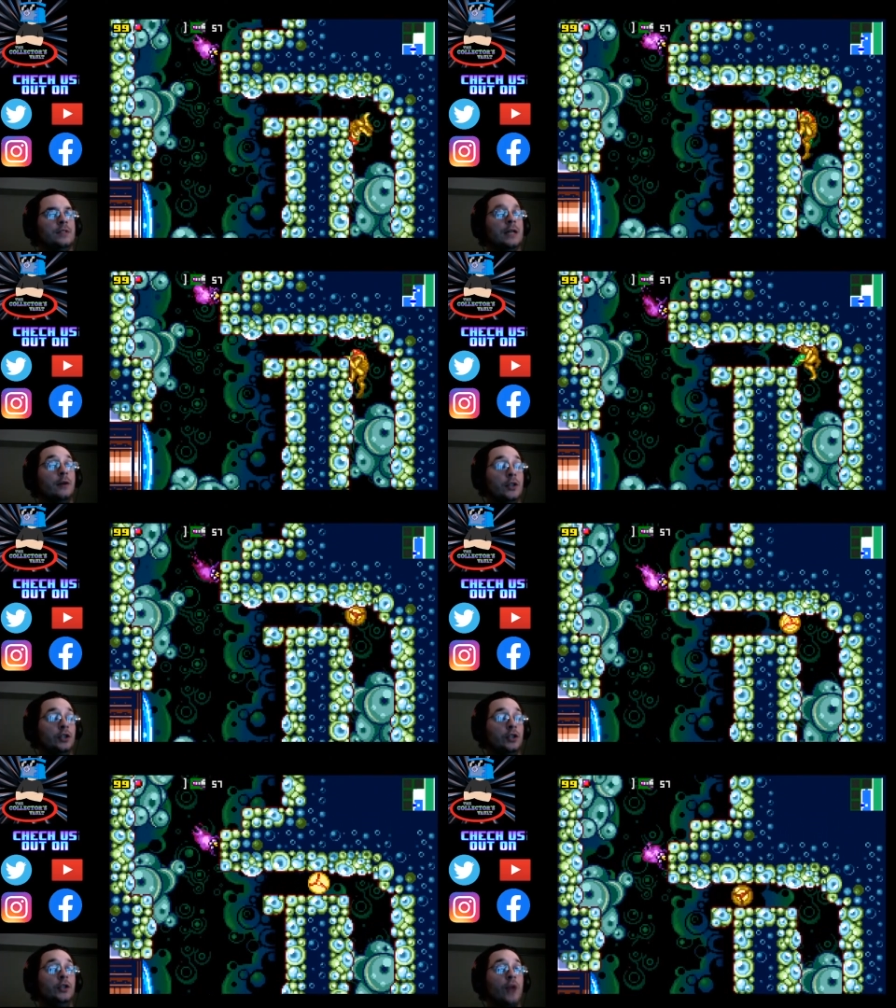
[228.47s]
Now
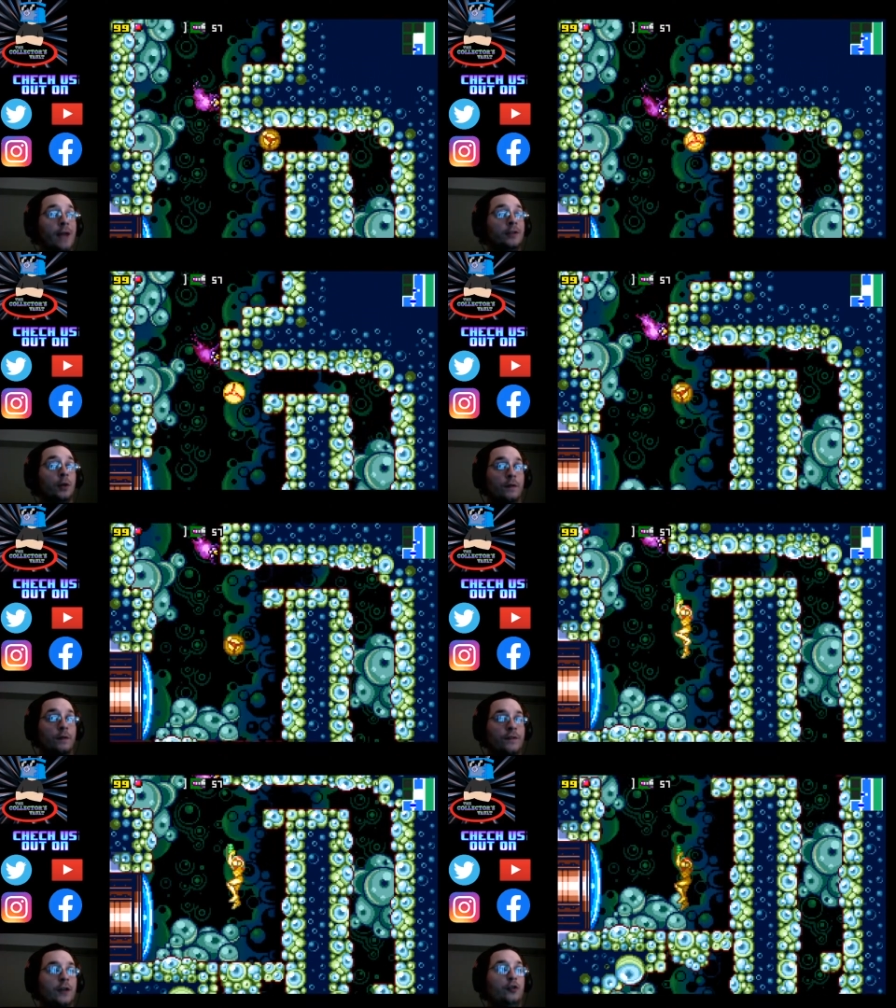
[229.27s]
initially you have to go and
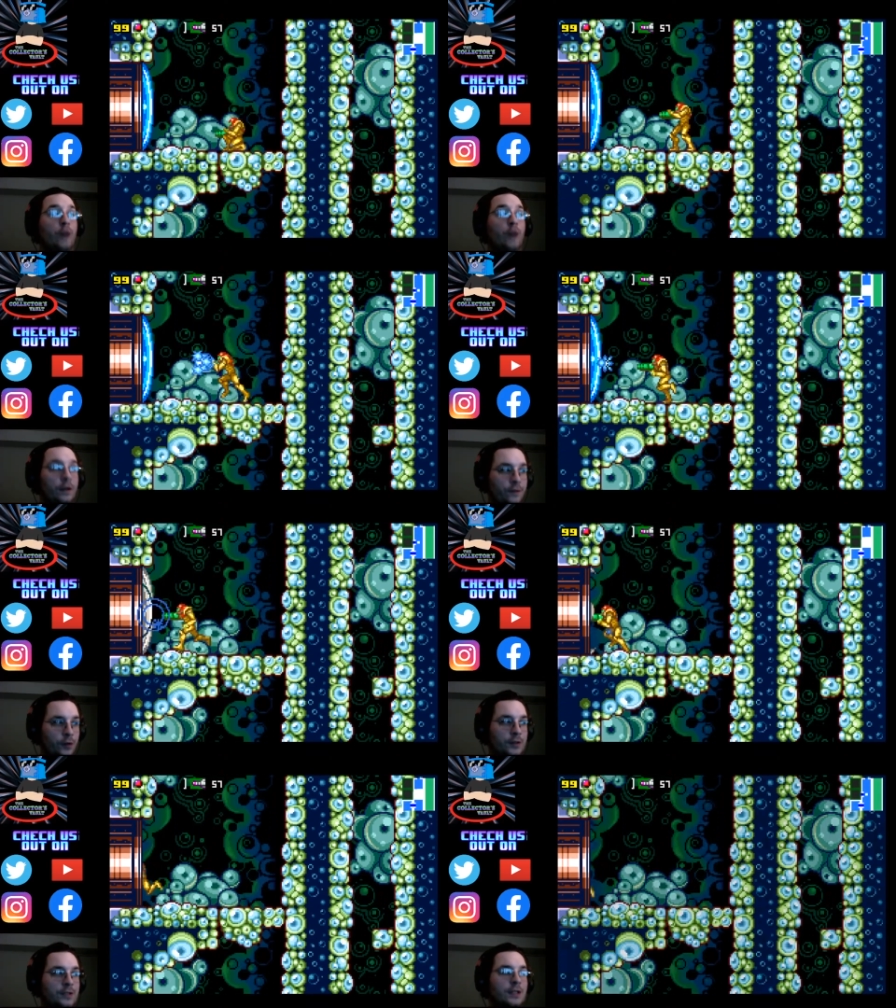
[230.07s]
fight Kraid
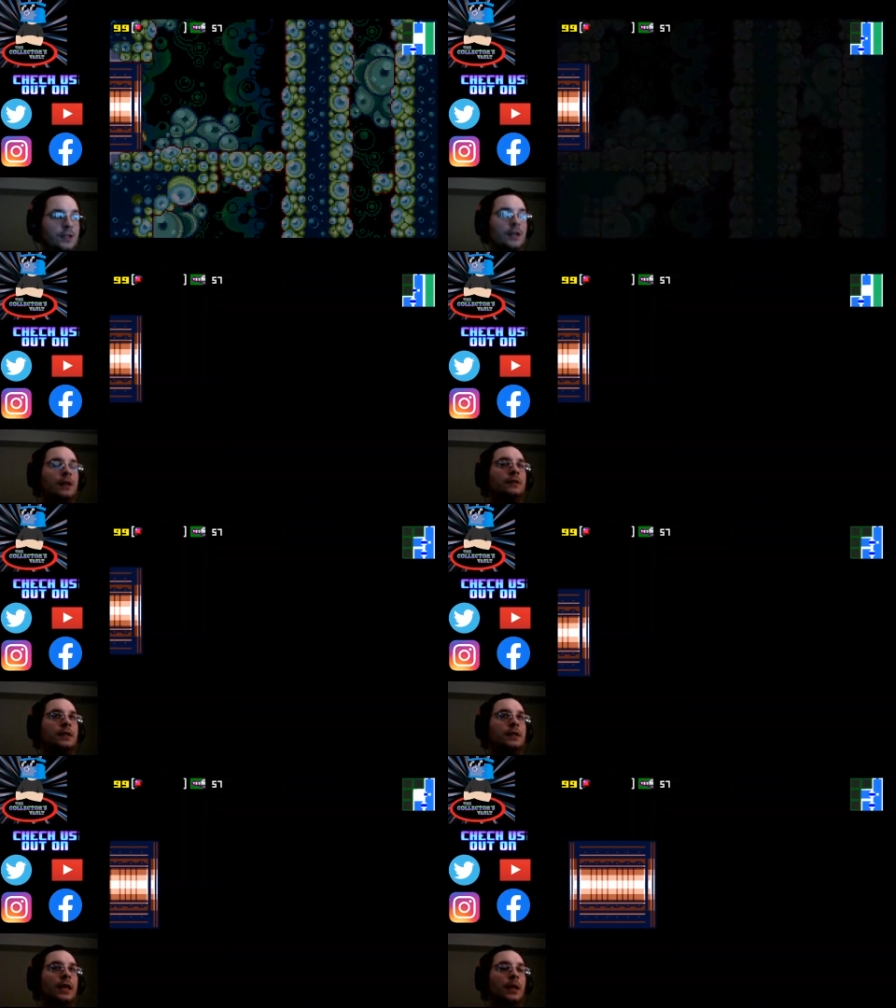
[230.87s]
first to
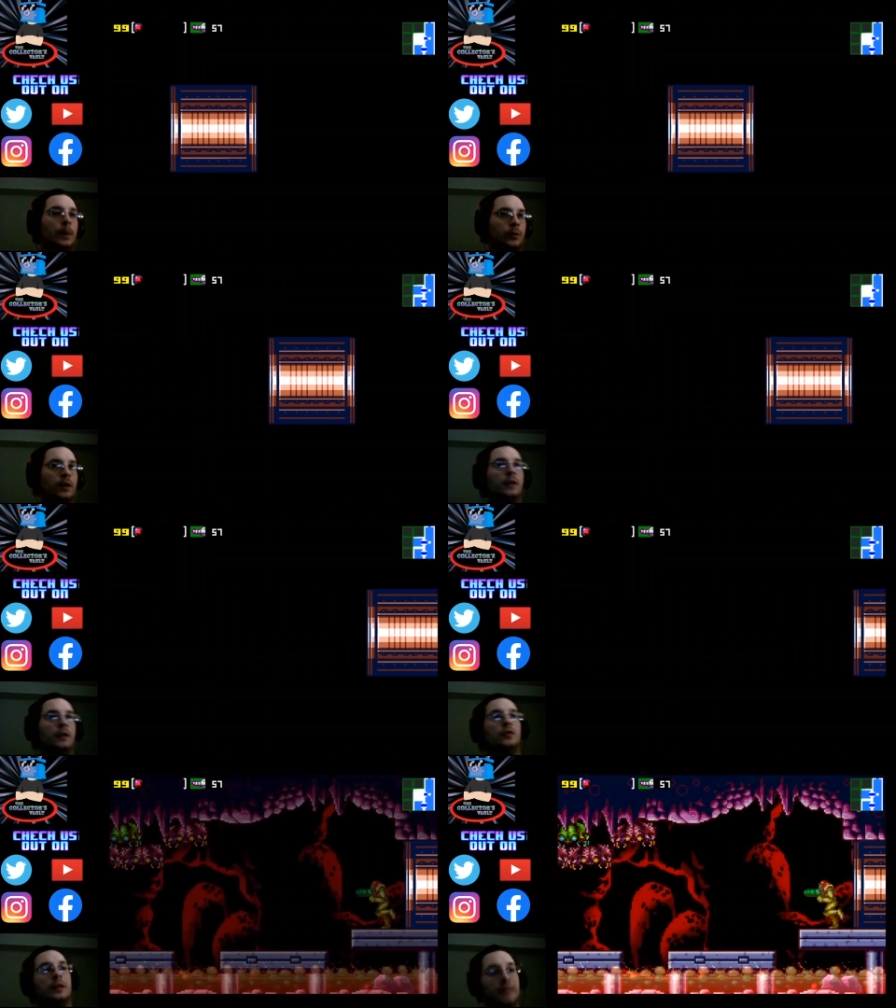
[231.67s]
get an upgrade that
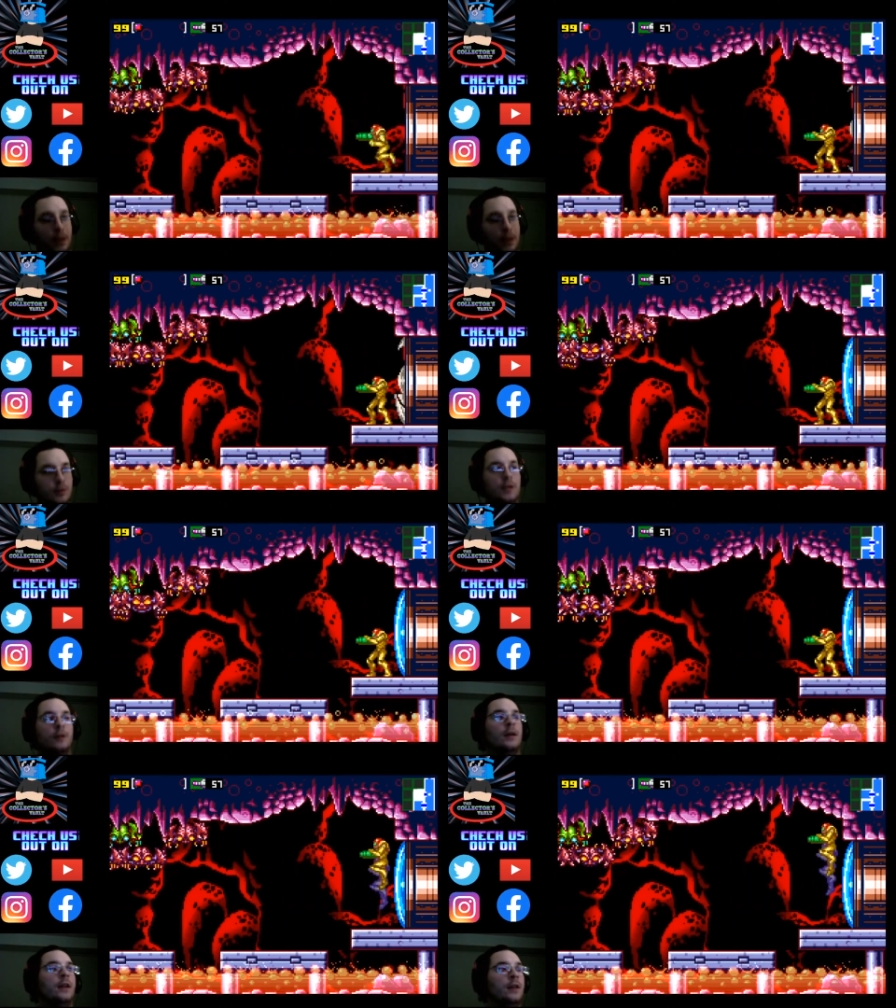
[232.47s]
lets you get down
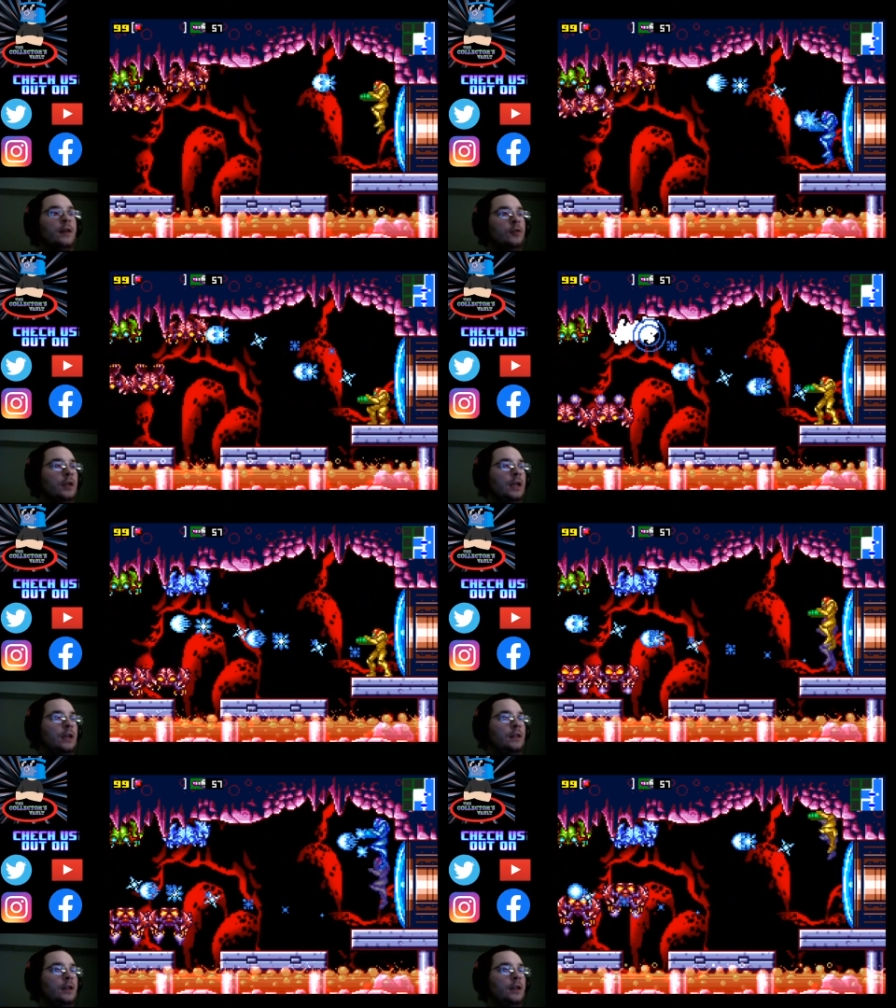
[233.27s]
here, and then you can
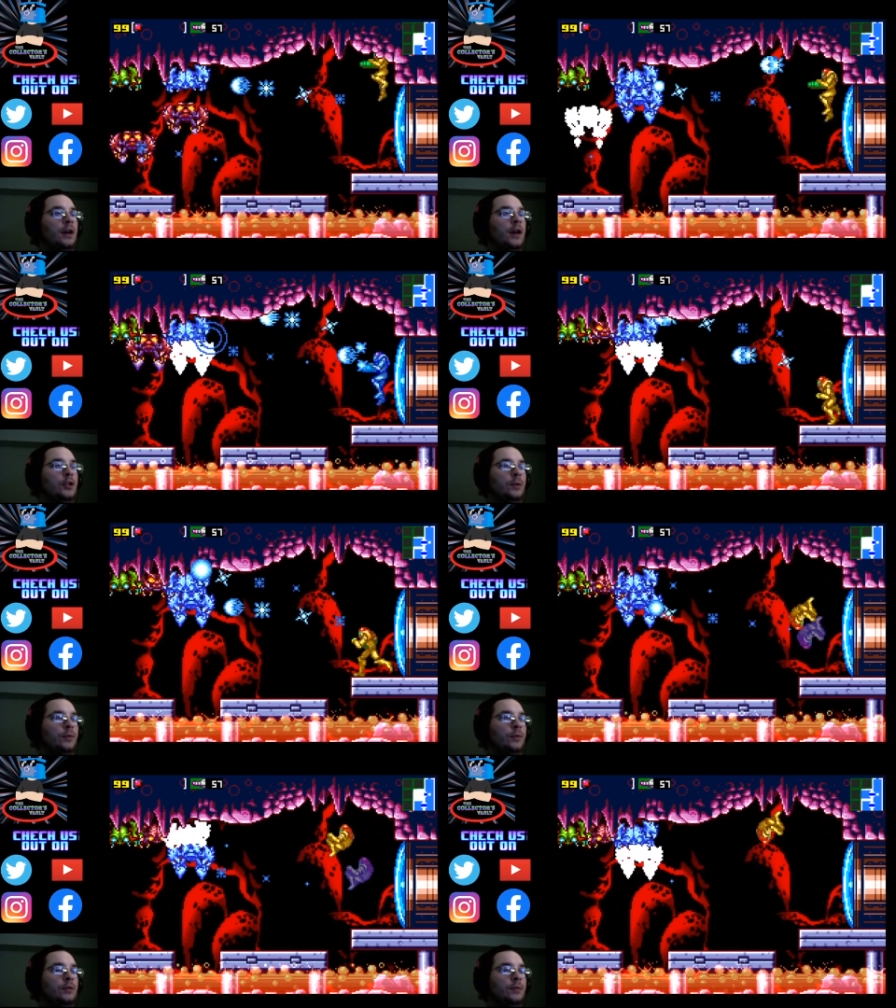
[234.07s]
get the high jump
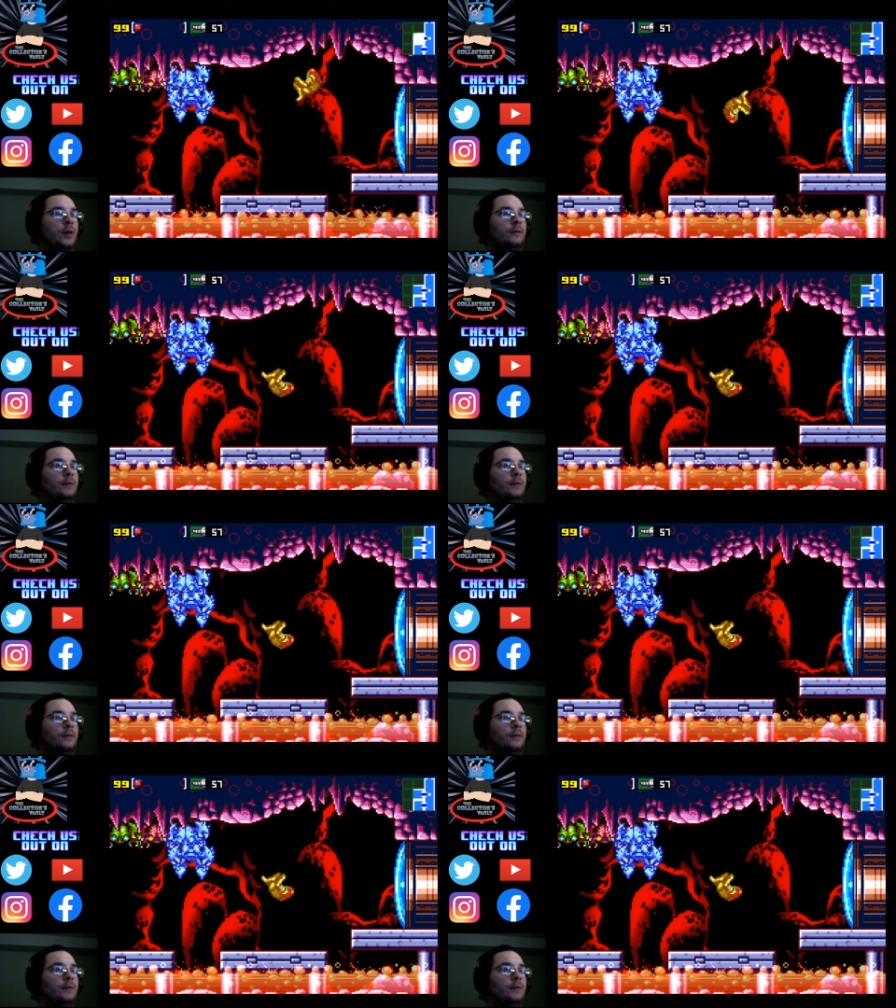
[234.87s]
boost, but